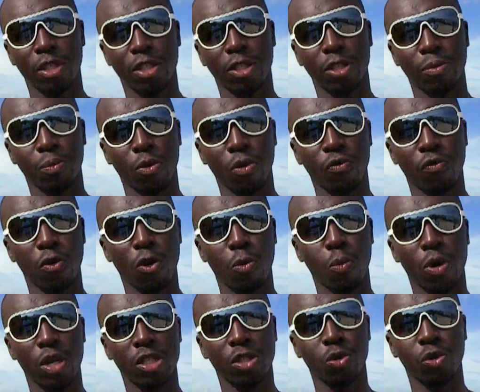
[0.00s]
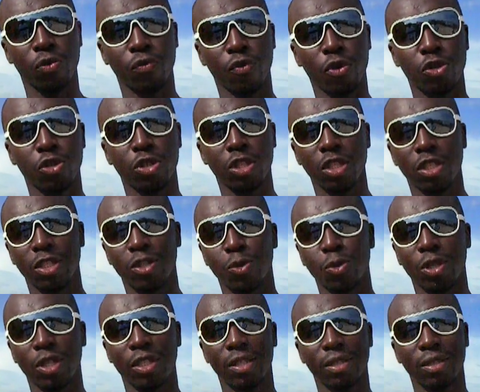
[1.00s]
But both of them was university
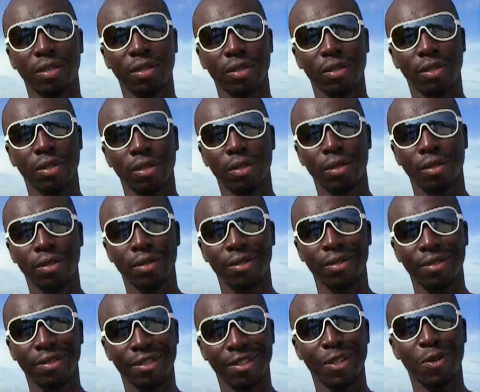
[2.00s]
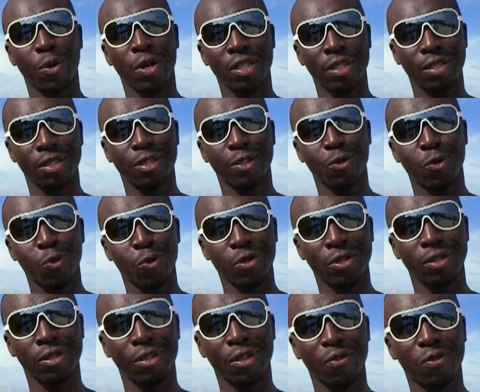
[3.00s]
students. They was in
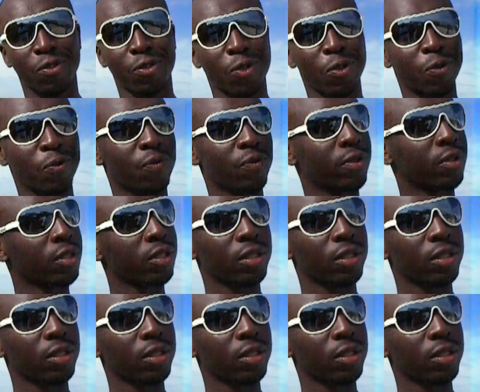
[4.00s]
school and stuff, so.